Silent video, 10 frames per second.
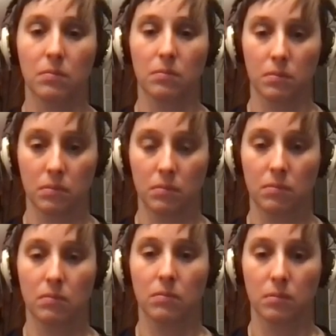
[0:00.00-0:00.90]

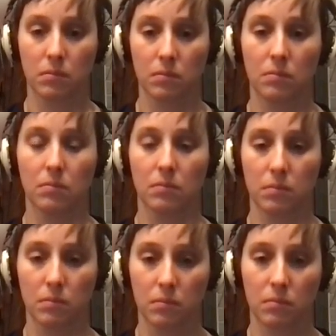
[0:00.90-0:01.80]

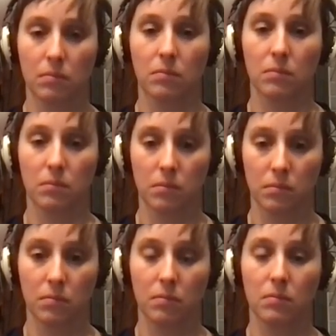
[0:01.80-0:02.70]

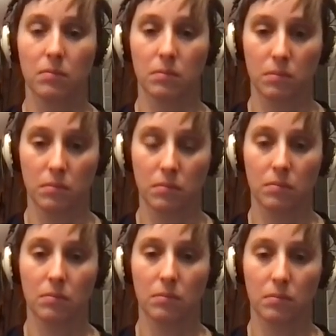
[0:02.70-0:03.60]

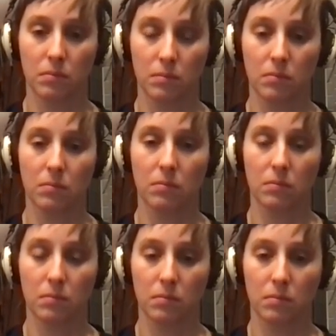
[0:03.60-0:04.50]

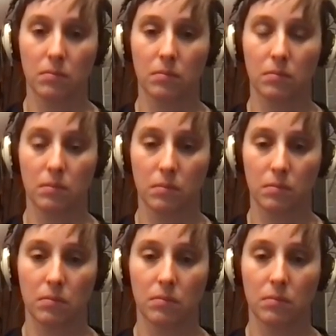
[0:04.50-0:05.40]

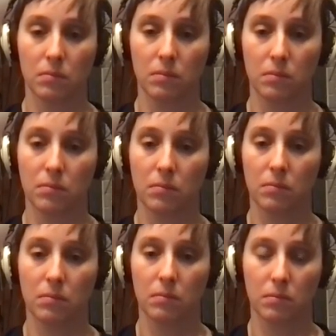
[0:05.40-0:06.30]

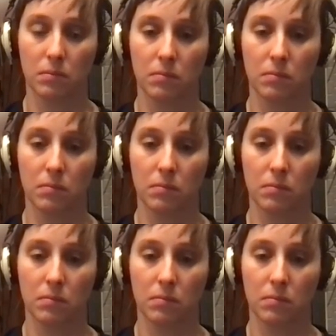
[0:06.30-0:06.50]
[no speech]